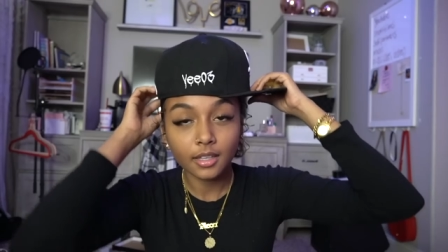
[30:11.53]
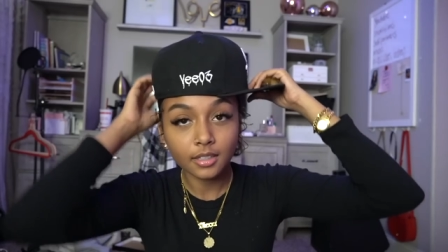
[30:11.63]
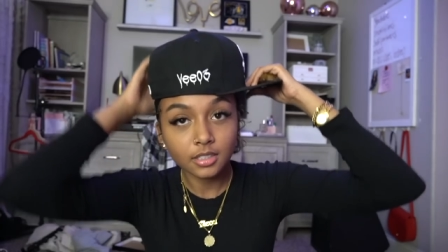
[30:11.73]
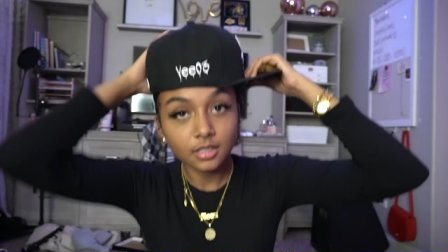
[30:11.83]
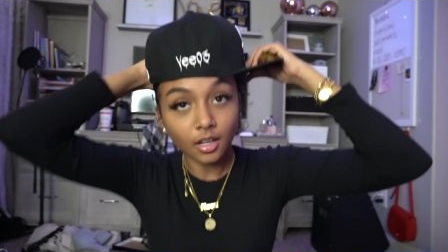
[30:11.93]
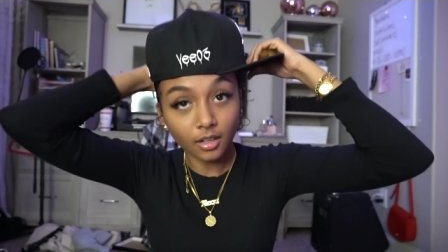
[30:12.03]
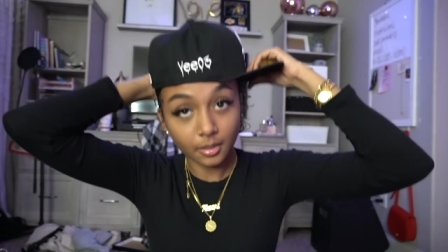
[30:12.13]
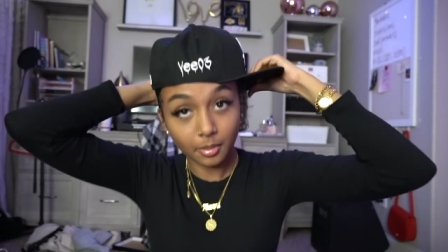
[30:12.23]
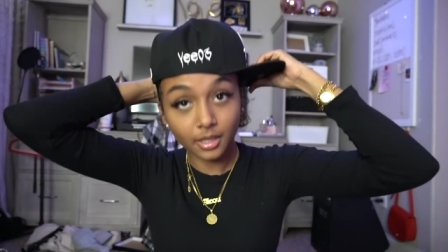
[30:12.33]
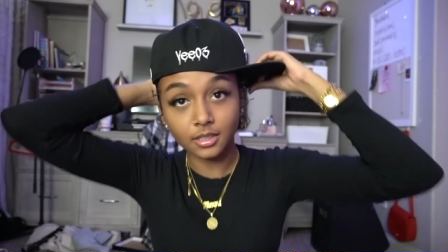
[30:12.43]
it just all
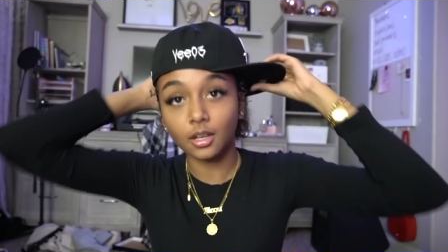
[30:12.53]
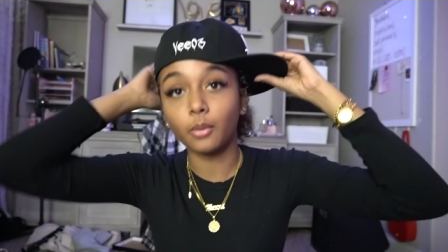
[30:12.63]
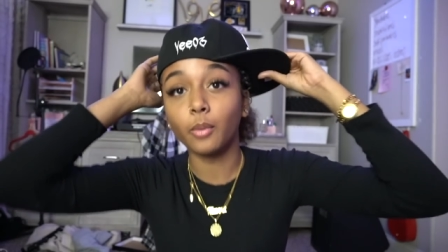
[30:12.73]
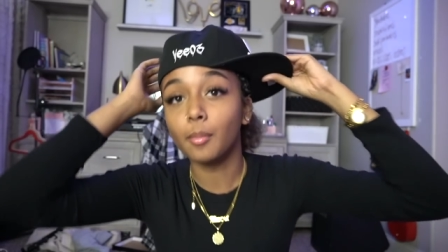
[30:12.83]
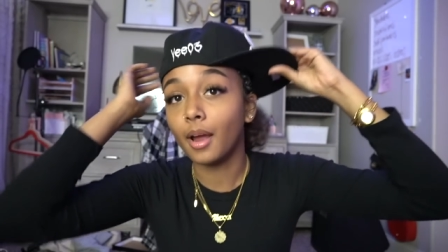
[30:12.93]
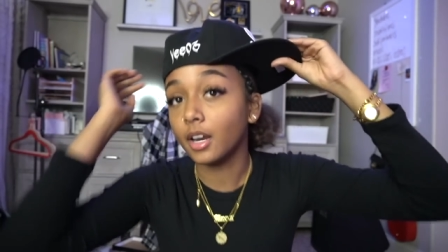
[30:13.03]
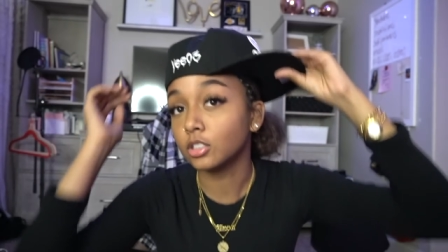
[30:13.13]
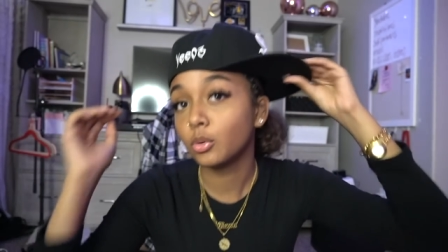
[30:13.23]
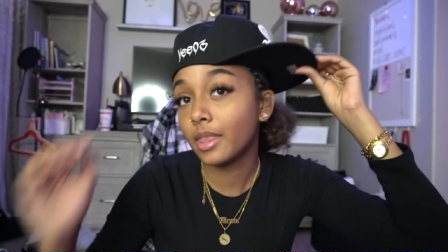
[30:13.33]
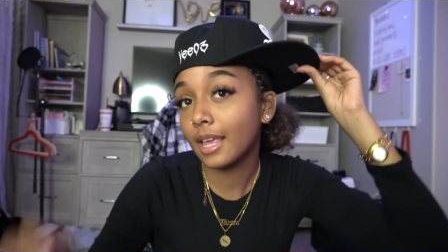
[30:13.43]
depends on what my hair is
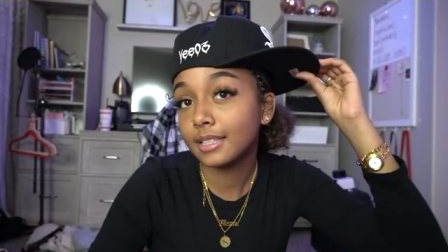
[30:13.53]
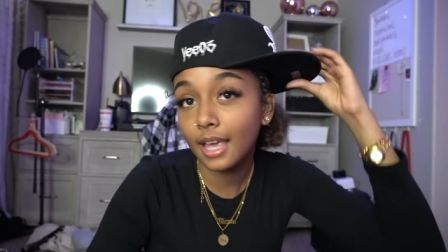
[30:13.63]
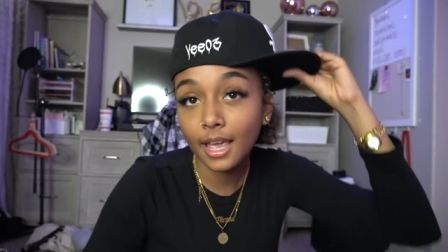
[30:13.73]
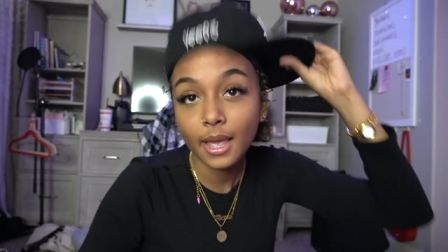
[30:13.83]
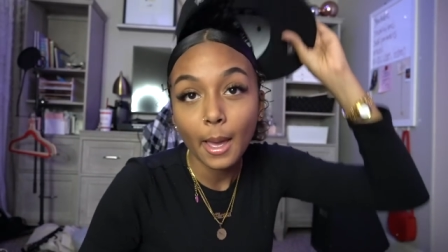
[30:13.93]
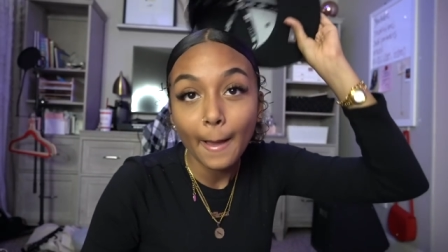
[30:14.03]
doing that day.